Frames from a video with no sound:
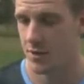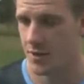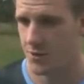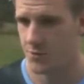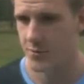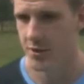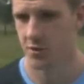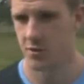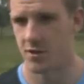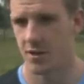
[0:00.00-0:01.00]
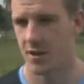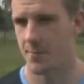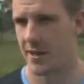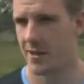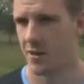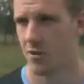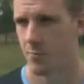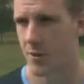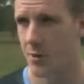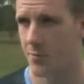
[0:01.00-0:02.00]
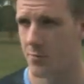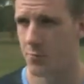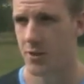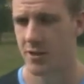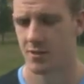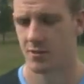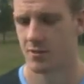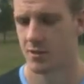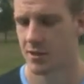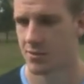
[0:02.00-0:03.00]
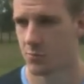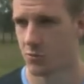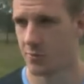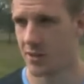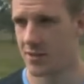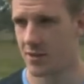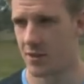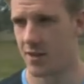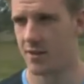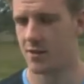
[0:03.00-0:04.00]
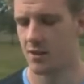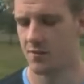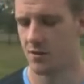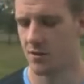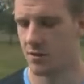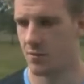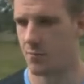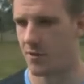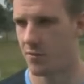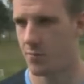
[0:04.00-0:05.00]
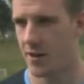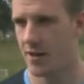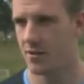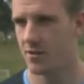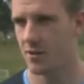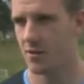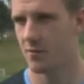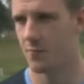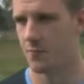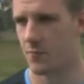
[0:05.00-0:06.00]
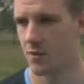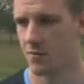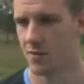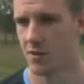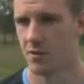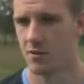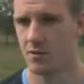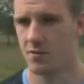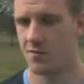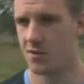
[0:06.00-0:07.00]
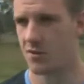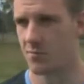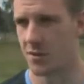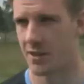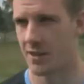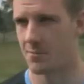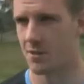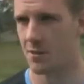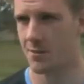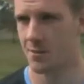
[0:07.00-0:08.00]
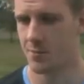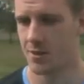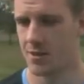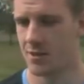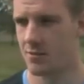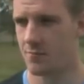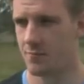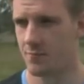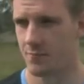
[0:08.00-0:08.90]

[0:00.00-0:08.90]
Yeah, it was really good to get back out on the park with the boys and get some good minutes in the legs after a bit of a break. So hopefully it's the first of many games to come in this pre-season.